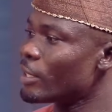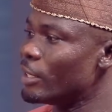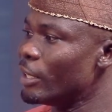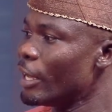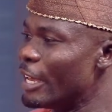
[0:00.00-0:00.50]

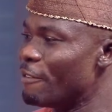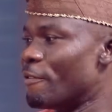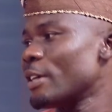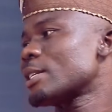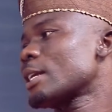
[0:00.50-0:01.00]
the
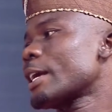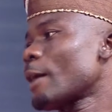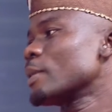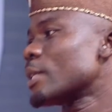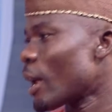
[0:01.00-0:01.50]
invested
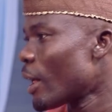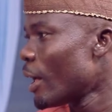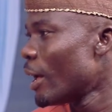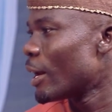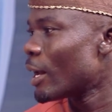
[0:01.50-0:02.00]
capital.
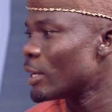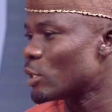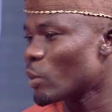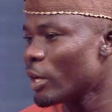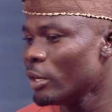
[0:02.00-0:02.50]
That
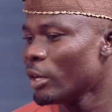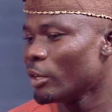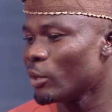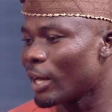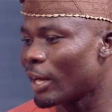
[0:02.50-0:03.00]
is when
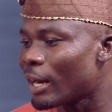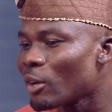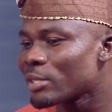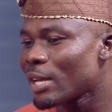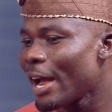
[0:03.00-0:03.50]
you can now
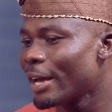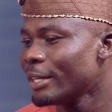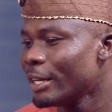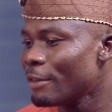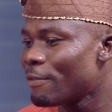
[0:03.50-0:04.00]
start,
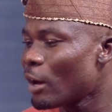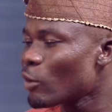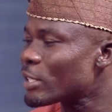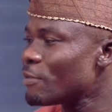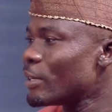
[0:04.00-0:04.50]
if you are
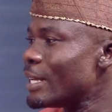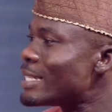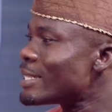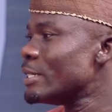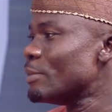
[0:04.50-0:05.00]
not even
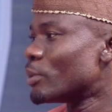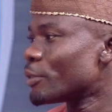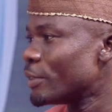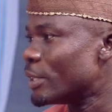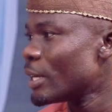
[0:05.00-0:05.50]
eating the
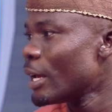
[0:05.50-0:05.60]
profit,